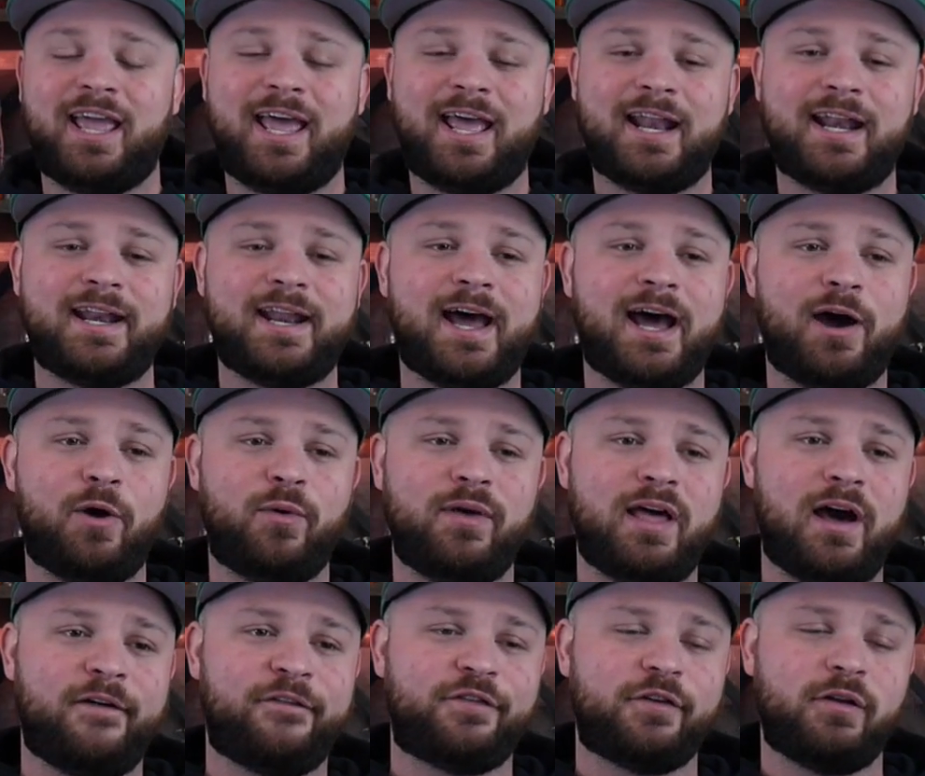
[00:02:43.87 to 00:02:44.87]
And uh,
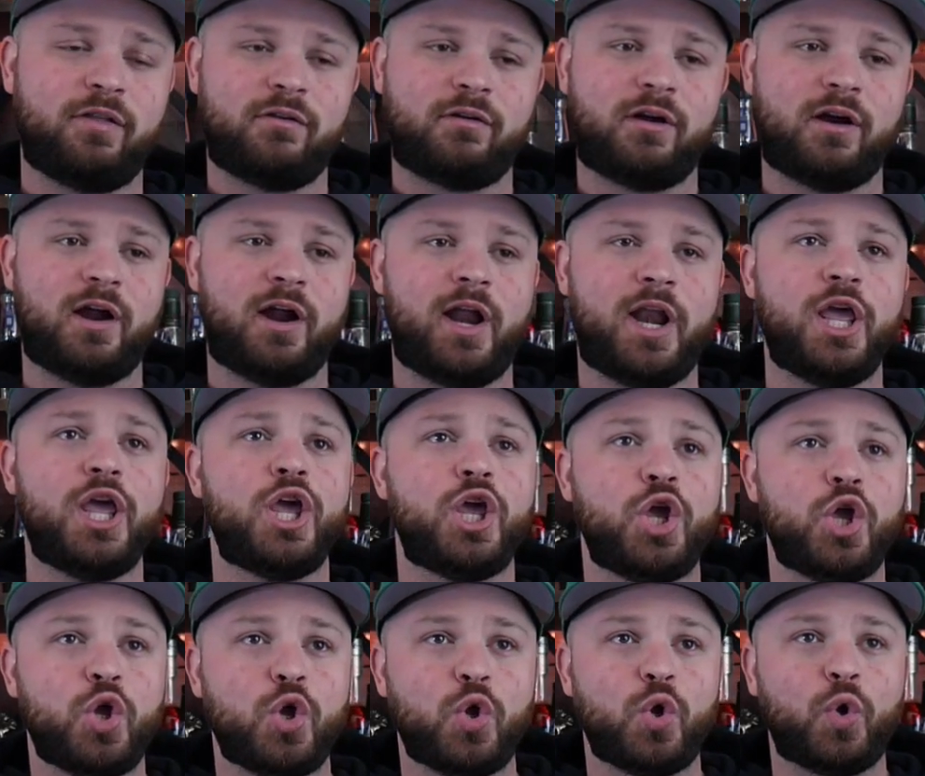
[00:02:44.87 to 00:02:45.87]
without further
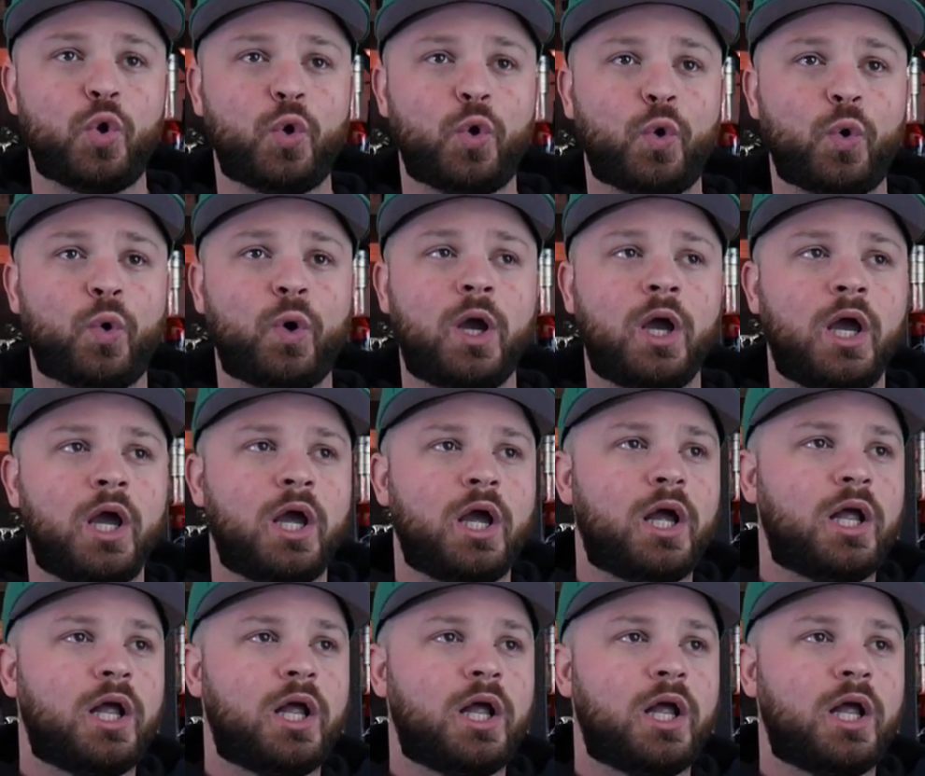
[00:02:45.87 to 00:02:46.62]
ado,